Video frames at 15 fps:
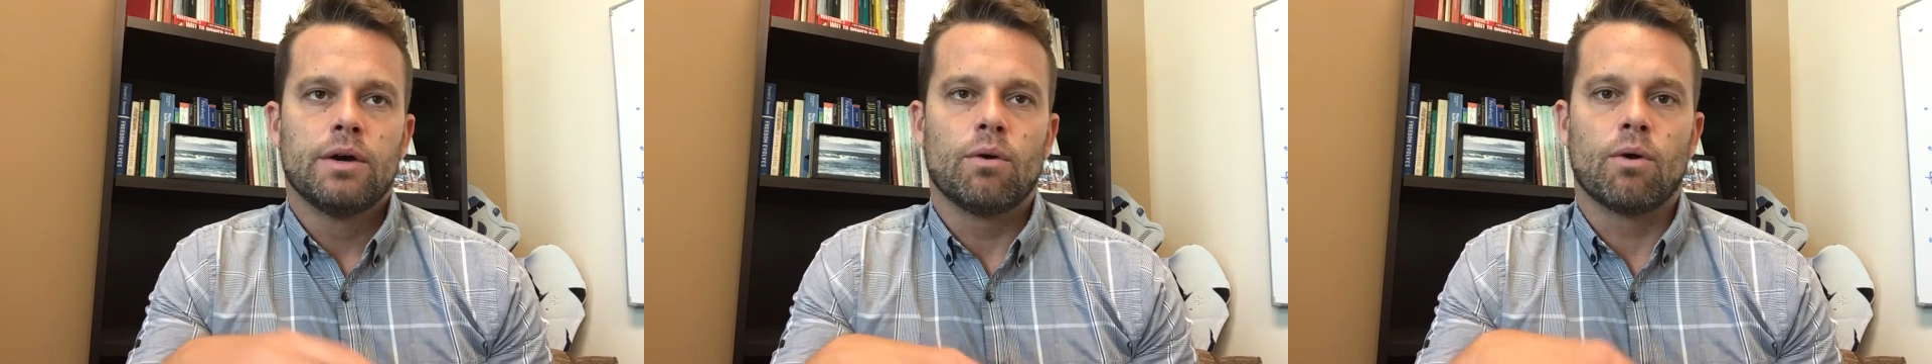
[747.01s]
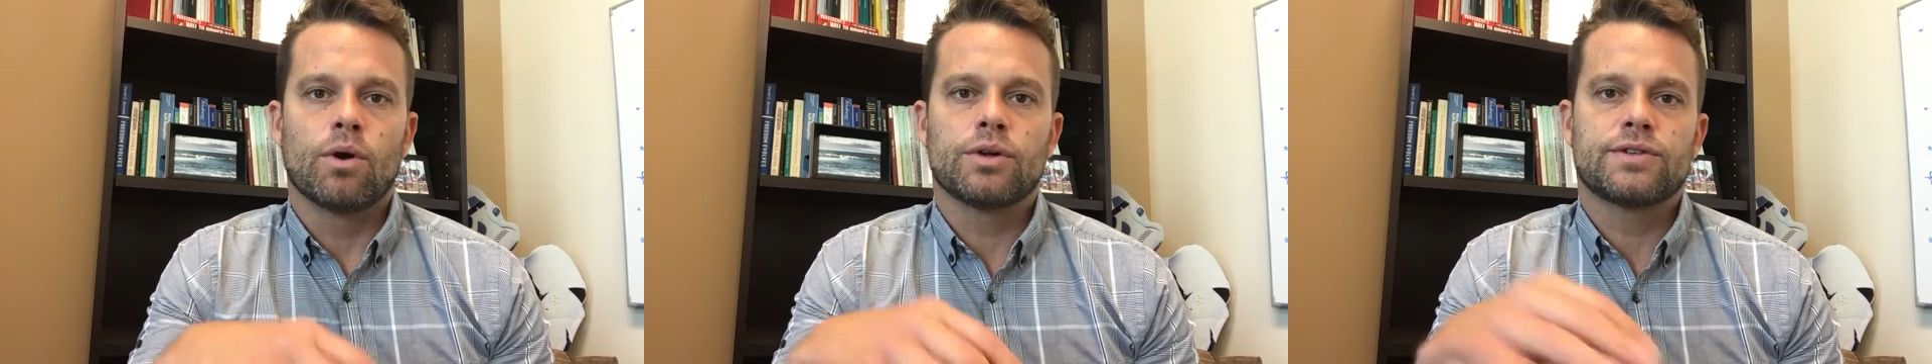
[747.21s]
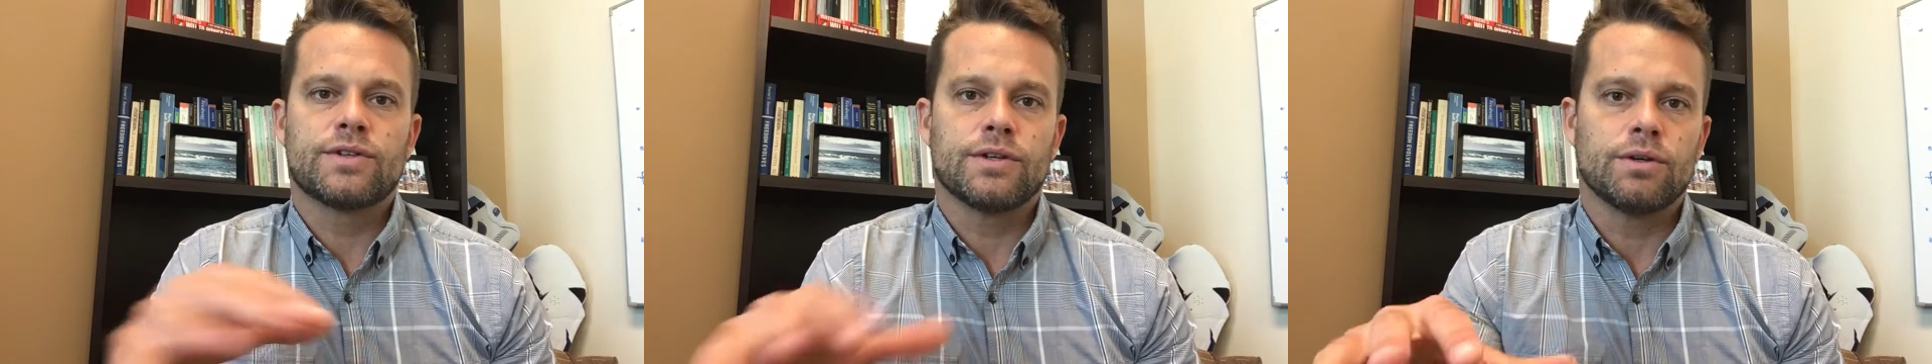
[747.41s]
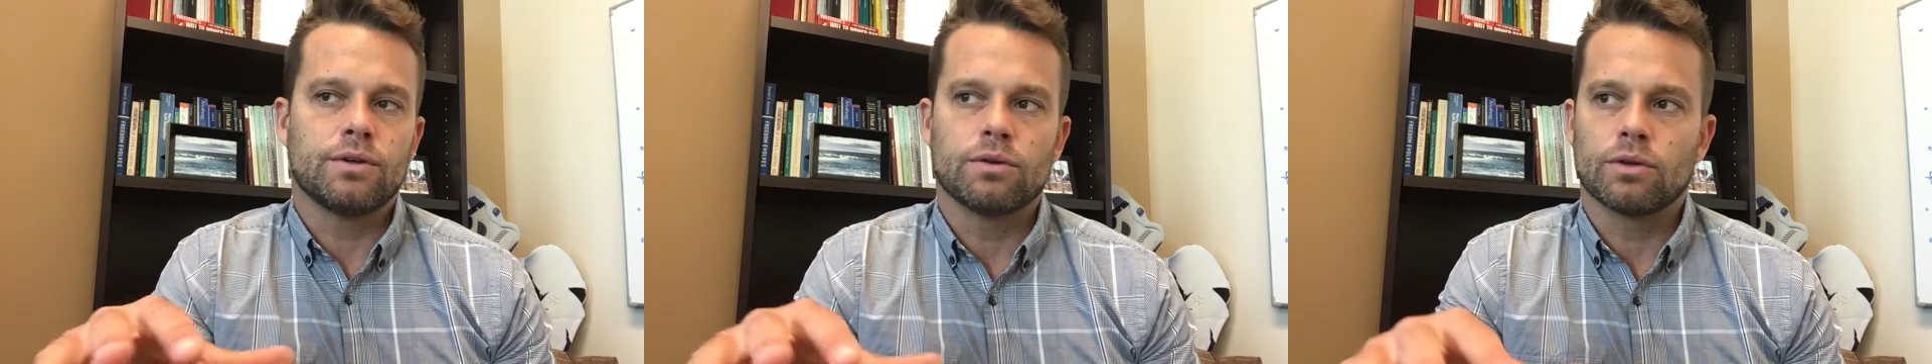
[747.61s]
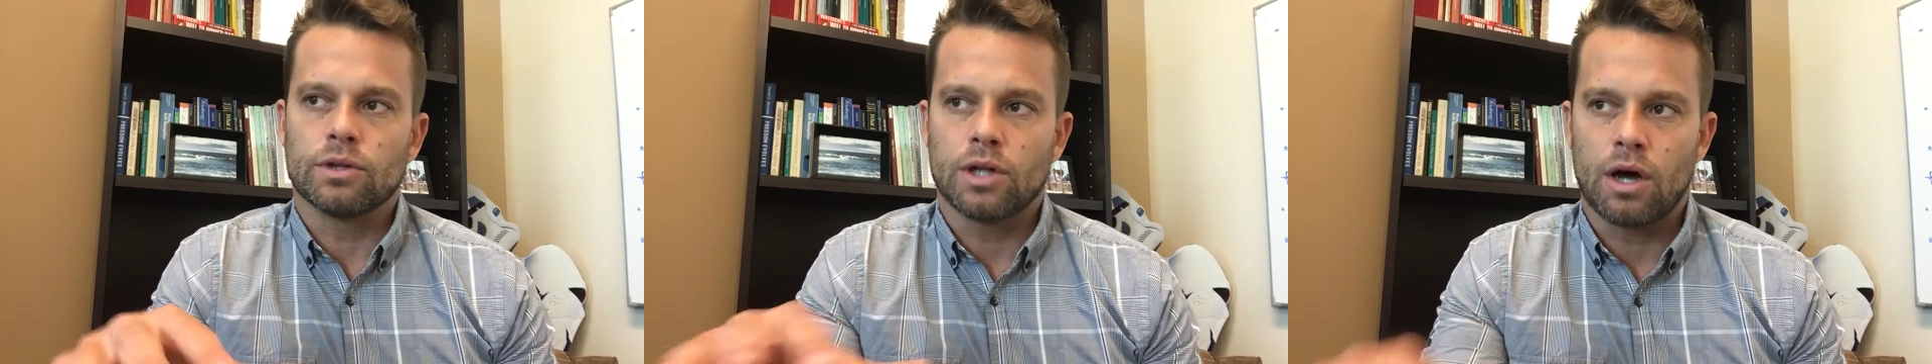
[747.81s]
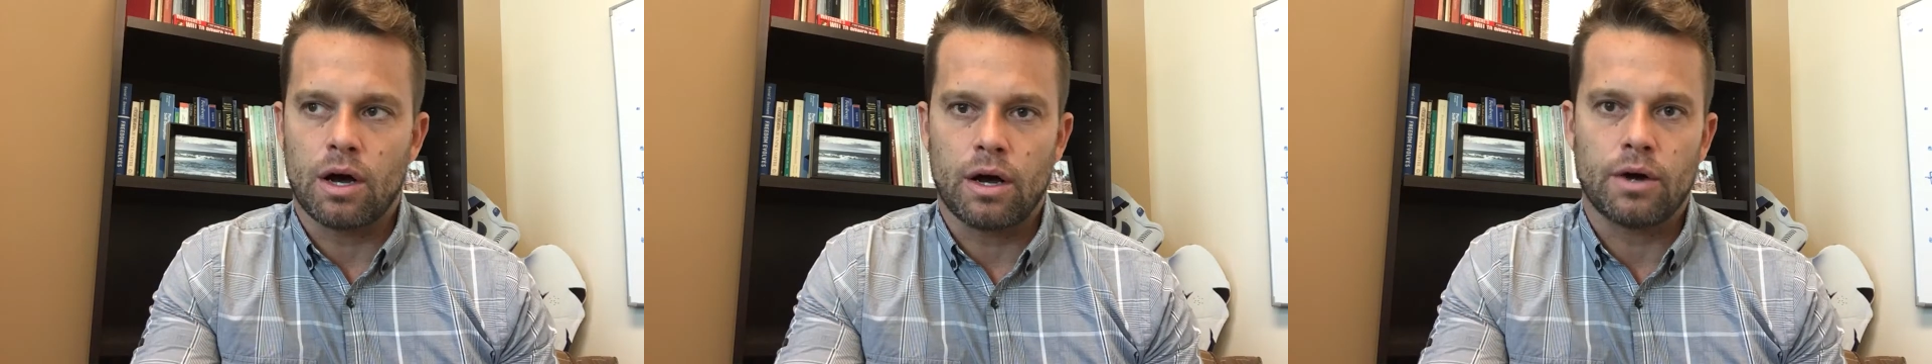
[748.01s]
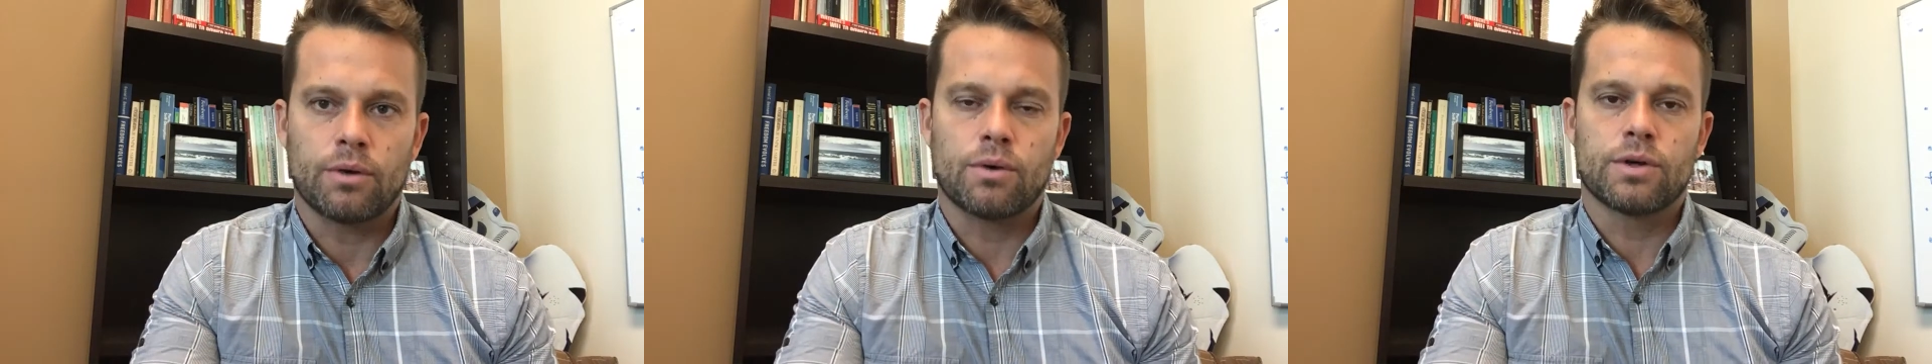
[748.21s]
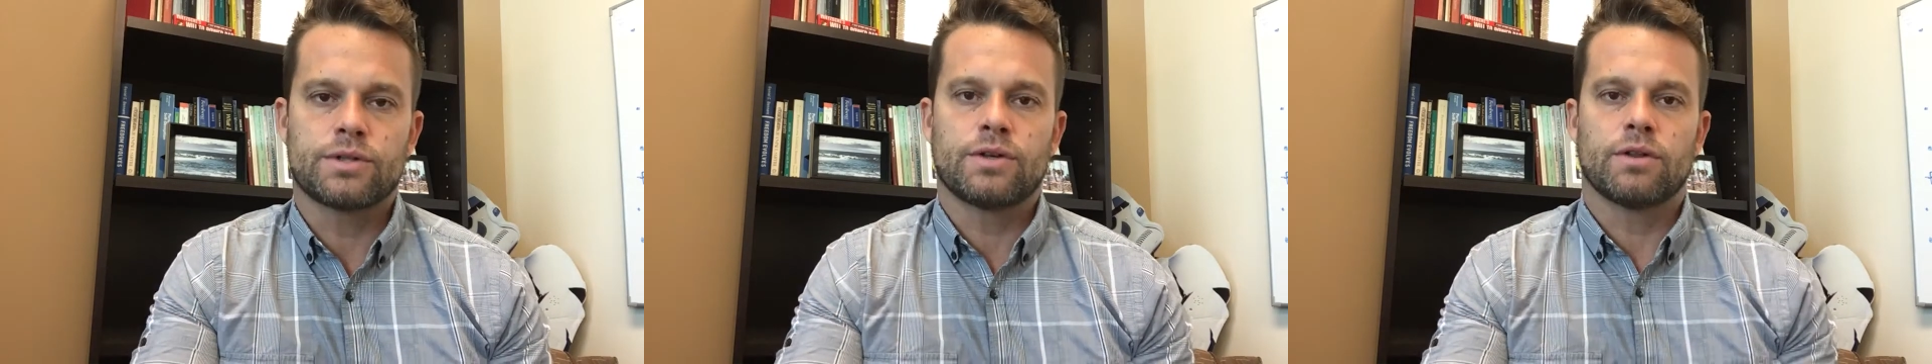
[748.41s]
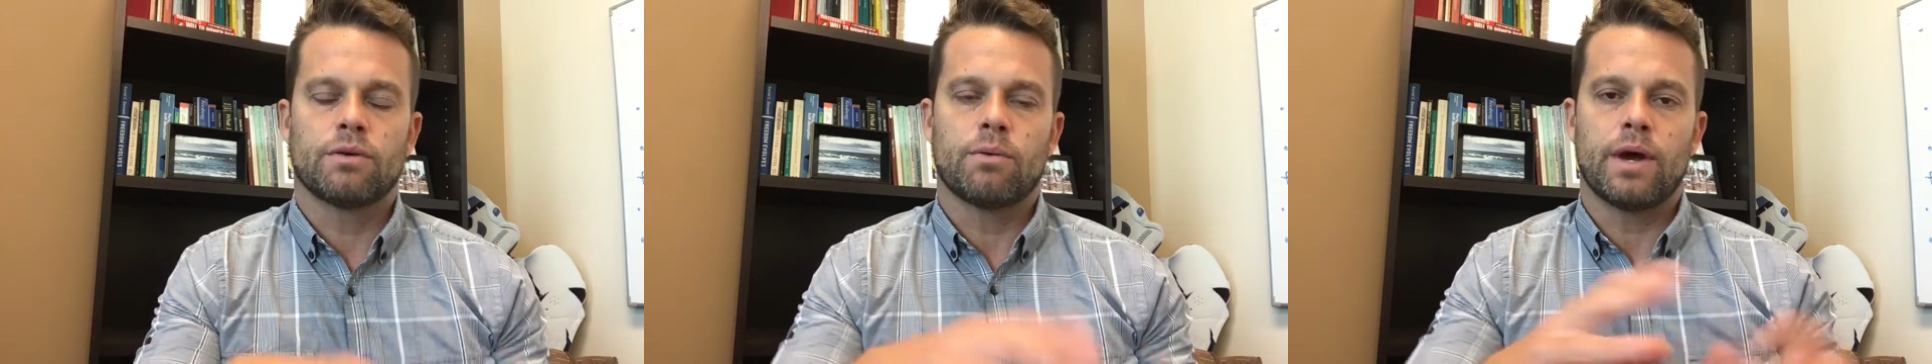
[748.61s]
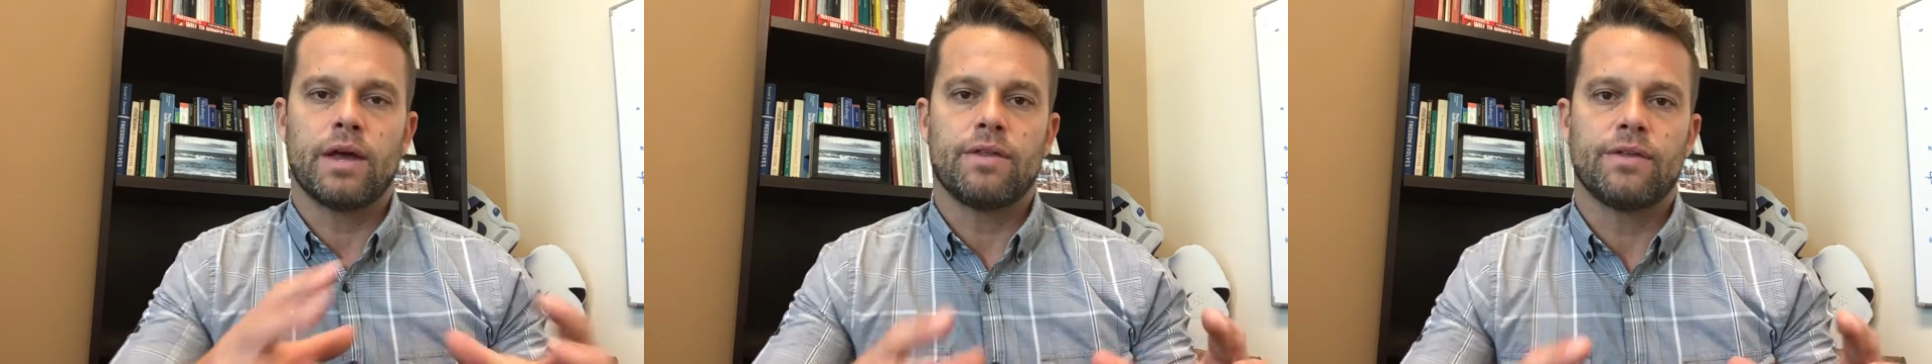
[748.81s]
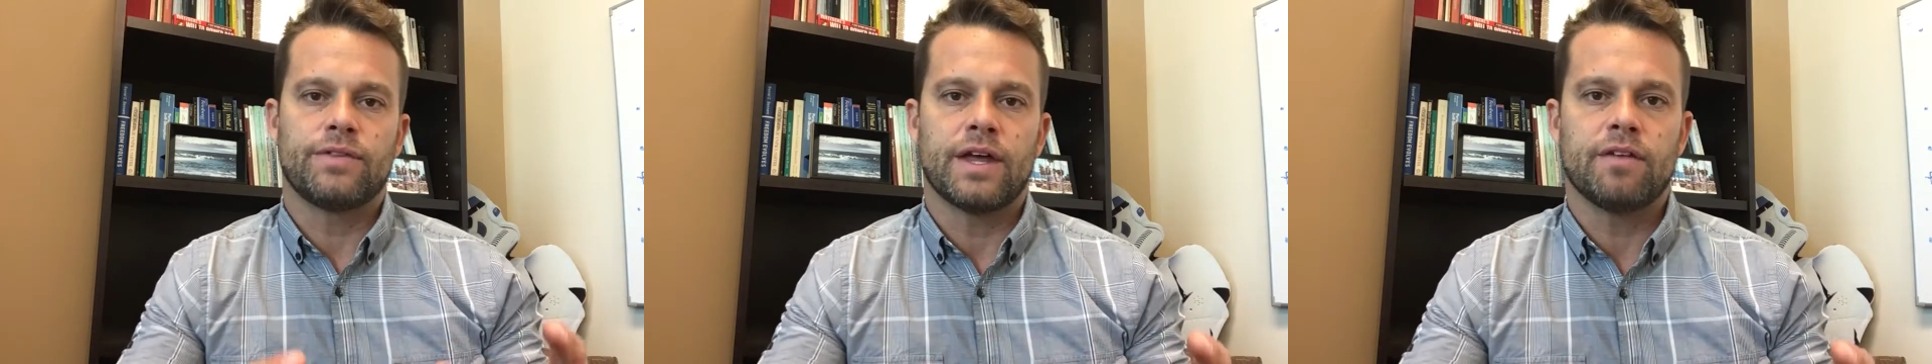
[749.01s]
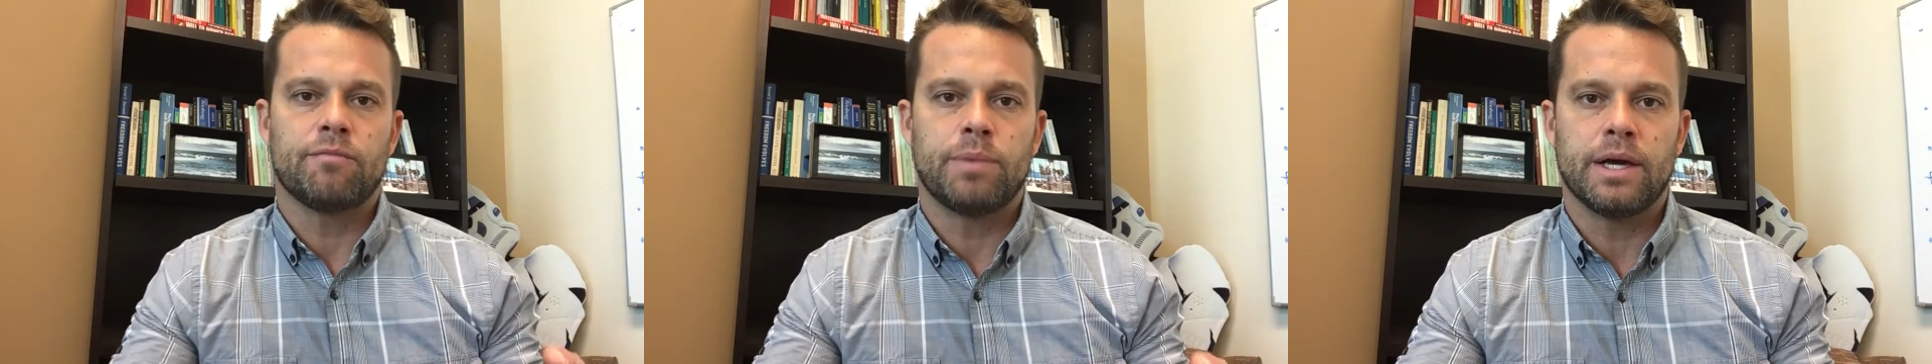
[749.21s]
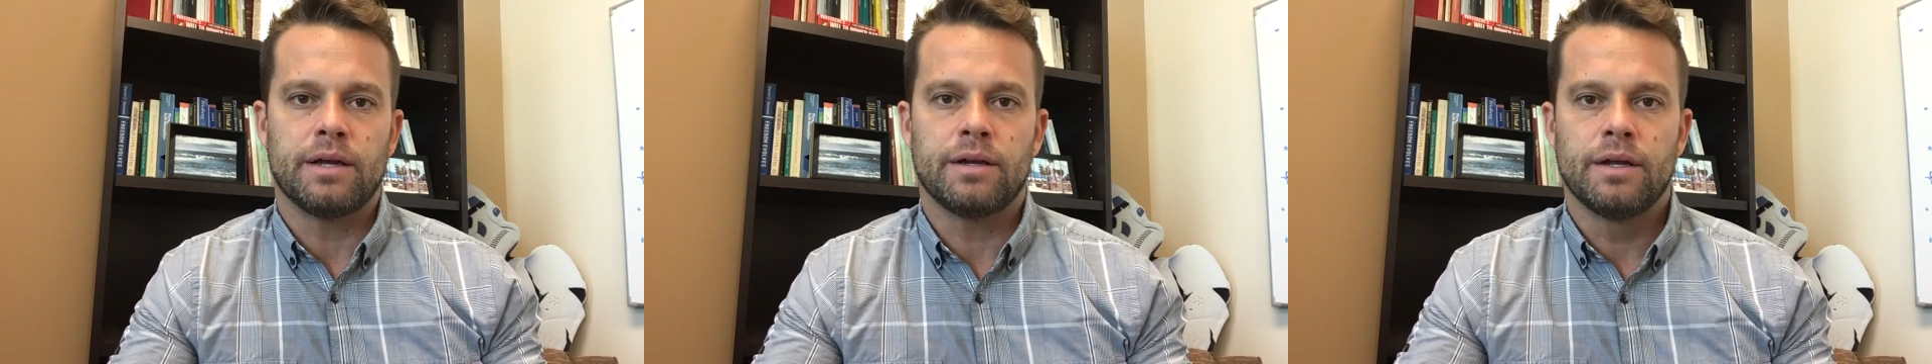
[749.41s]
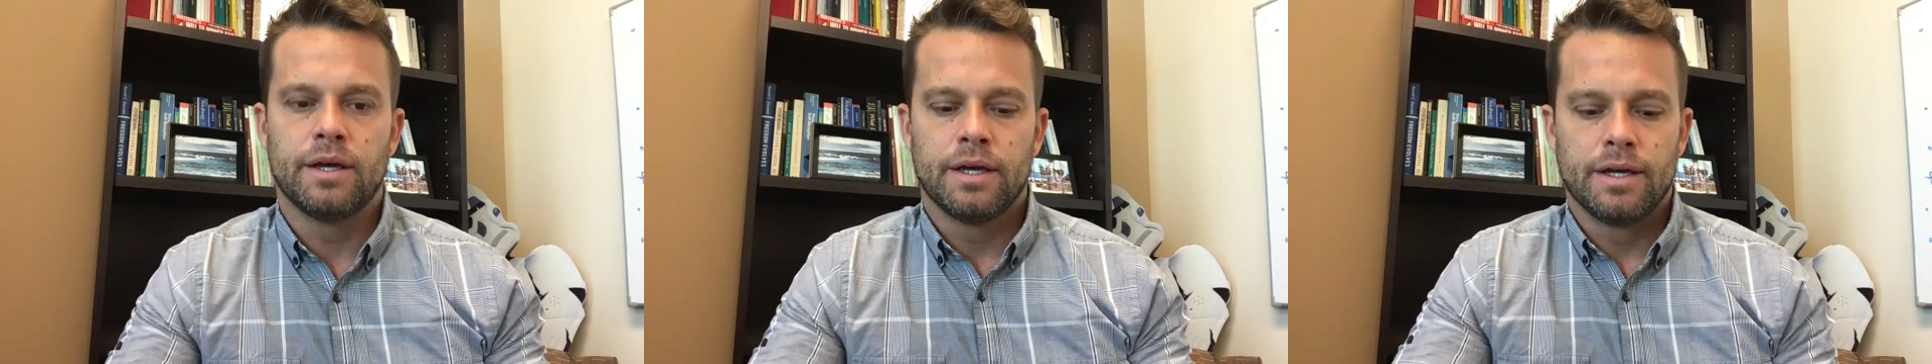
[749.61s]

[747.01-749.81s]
or to law, or to the way that they've been